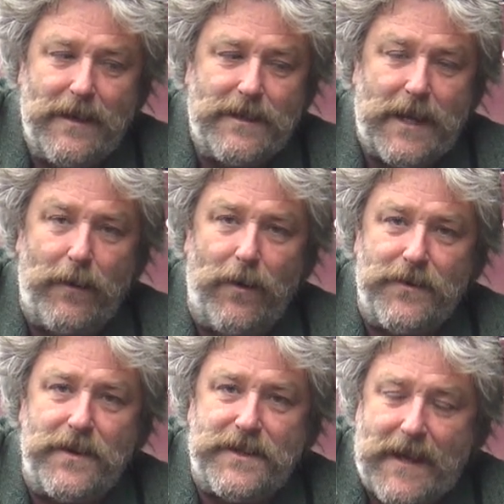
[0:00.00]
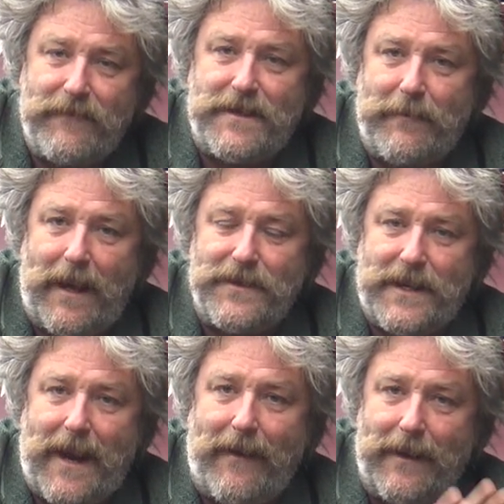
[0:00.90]
so one hundred seventy miles
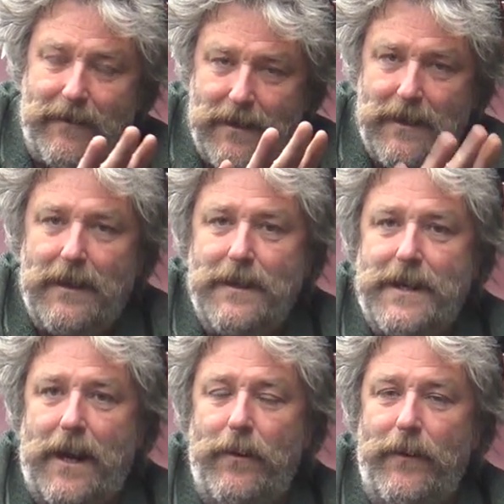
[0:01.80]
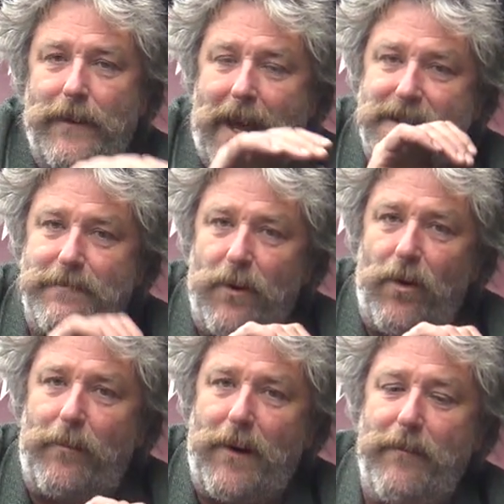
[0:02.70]
an hour. So that's
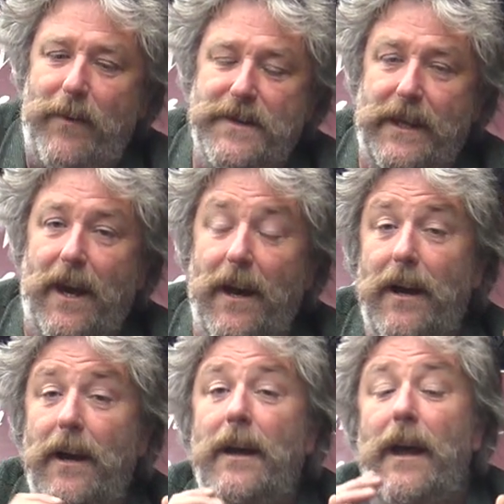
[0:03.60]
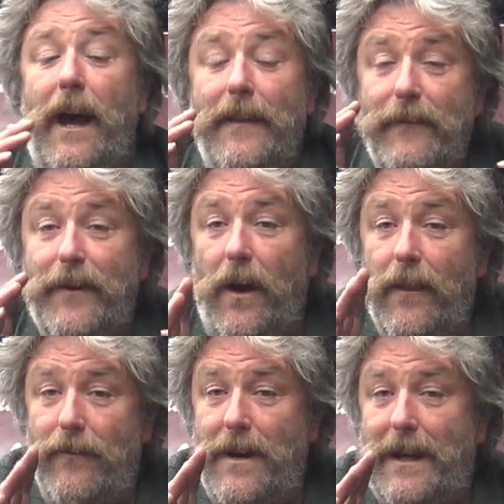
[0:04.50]
more appropriate to the car, and they've
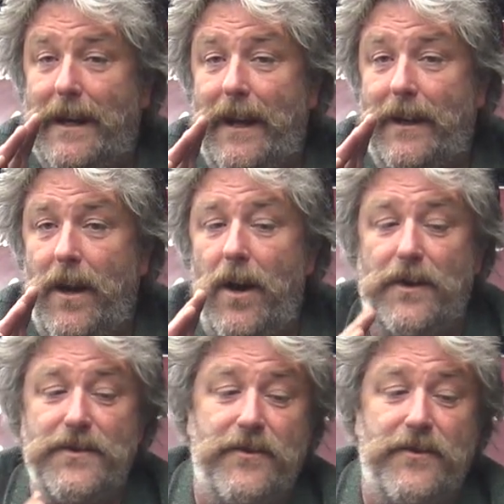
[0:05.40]
got the right kind of carcass